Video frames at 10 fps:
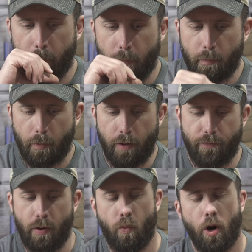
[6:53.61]
if
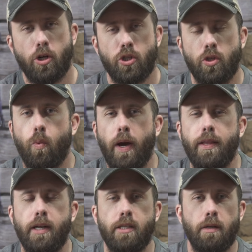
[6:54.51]
it works the way
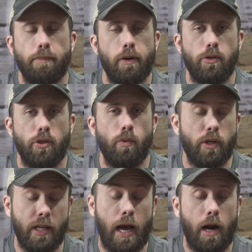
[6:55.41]
that it's supposed to,
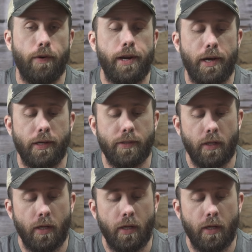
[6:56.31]
which the iRay does,